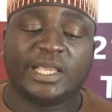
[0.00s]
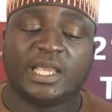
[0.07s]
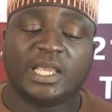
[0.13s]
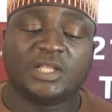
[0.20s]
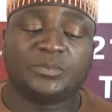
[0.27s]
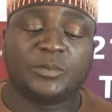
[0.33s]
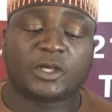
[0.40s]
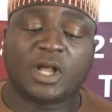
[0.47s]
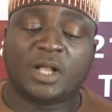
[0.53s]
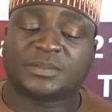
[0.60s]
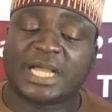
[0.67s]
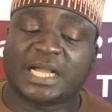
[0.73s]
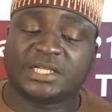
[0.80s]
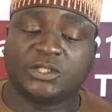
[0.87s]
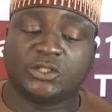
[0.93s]
It becomes
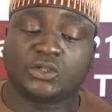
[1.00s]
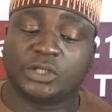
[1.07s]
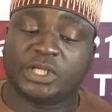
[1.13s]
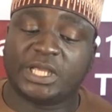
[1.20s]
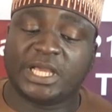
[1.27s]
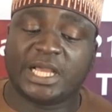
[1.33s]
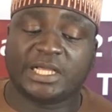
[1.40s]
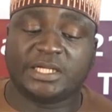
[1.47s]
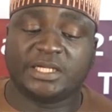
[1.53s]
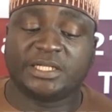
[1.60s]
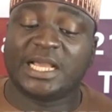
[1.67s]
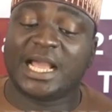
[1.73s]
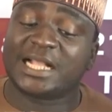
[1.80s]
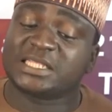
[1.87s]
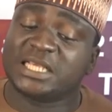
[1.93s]
saddening to hear
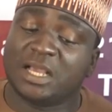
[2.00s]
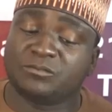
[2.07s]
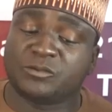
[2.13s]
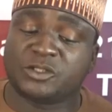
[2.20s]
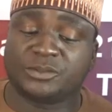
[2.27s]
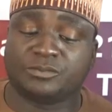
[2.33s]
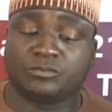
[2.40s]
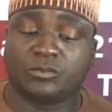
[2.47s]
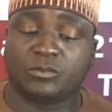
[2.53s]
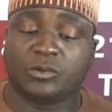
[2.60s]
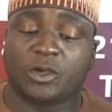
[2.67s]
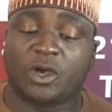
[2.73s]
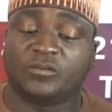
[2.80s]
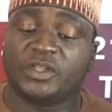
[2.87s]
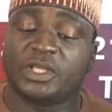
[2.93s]
the attempt
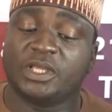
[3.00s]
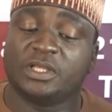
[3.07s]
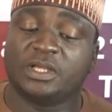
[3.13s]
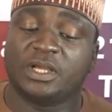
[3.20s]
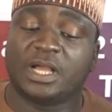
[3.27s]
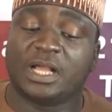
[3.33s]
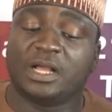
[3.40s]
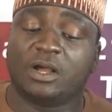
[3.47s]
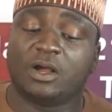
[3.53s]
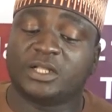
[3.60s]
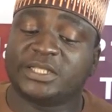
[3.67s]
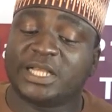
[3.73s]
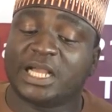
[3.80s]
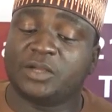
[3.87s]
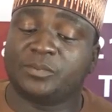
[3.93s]
of the
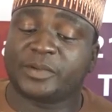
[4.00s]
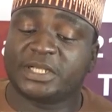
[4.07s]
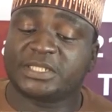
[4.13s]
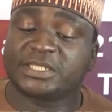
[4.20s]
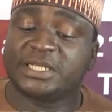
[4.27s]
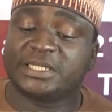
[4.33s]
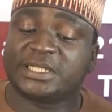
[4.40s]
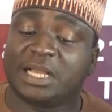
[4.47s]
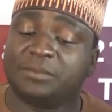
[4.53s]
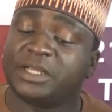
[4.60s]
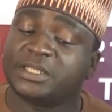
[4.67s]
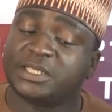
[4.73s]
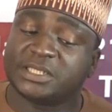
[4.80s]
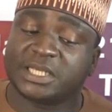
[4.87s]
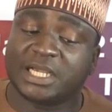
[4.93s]
ordinary President
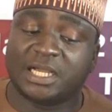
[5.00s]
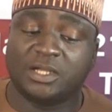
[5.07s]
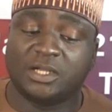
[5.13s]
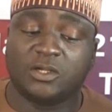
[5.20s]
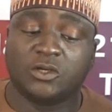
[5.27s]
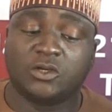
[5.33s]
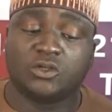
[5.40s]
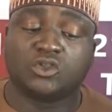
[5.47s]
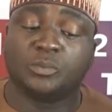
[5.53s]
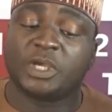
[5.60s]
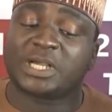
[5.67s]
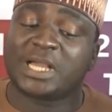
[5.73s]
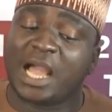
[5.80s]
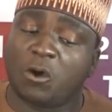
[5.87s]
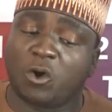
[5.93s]
Ahmed Issa to be
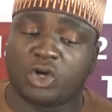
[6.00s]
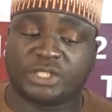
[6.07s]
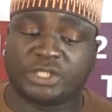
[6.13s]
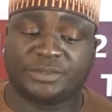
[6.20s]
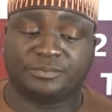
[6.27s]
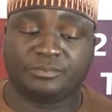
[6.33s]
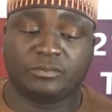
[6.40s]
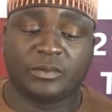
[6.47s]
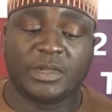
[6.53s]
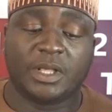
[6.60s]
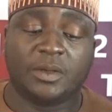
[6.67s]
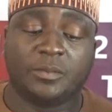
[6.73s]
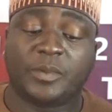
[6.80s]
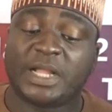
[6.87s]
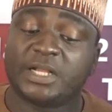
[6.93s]
cowed
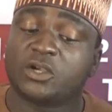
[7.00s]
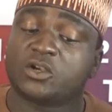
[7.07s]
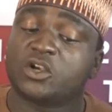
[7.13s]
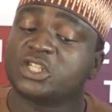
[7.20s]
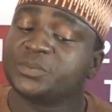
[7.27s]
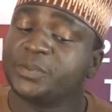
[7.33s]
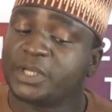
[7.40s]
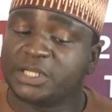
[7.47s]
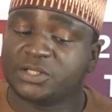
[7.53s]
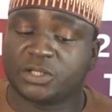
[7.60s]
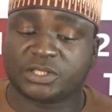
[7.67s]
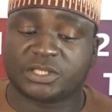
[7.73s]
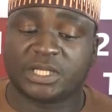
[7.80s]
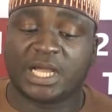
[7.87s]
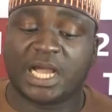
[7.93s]
by the
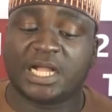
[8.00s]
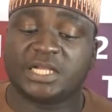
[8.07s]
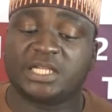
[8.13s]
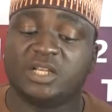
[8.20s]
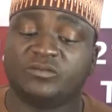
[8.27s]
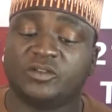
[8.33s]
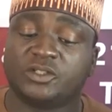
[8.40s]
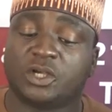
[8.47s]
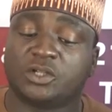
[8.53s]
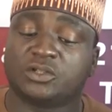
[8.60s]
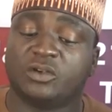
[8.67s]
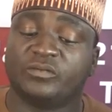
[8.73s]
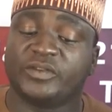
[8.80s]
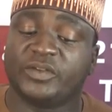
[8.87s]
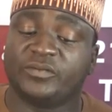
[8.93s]
conspirators and even thought
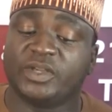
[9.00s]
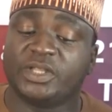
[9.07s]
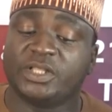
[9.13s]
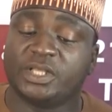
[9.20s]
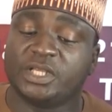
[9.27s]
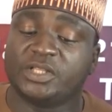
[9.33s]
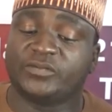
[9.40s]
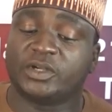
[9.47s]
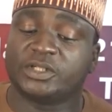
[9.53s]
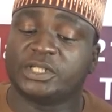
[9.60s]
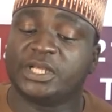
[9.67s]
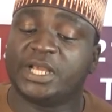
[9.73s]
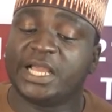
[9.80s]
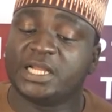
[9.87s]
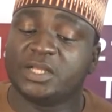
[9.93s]
of giving it for
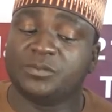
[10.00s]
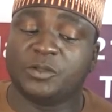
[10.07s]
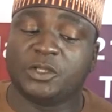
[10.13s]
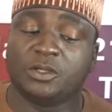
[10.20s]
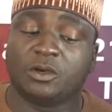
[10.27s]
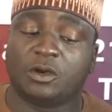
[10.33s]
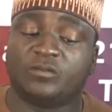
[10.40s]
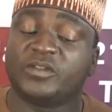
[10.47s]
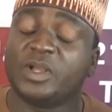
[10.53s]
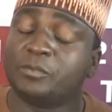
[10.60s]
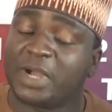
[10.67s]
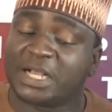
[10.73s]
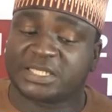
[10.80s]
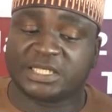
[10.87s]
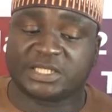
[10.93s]
the enemy of the
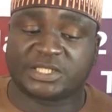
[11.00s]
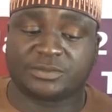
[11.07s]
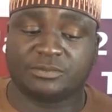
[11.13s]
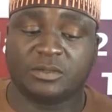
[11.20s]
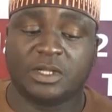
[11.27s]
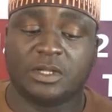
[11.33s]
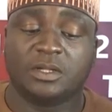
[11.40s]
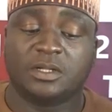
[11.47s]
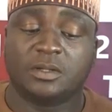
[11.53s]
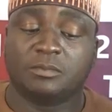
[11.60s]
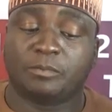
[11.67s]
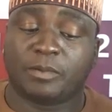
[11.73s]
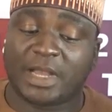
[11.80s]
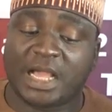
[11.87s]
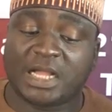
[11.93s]
masses,
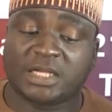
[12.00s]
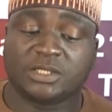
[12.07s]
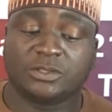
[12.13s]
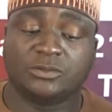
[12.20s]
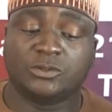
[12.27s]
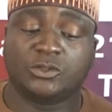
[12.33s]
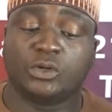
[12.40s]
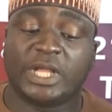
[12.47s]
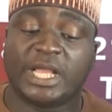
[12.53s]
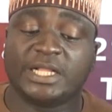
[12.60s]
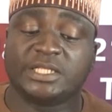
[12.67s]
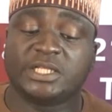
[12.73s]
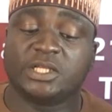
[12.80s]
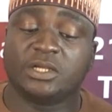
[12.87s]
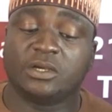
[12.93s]
plan to
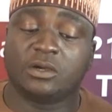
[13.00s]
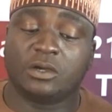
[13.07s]
end the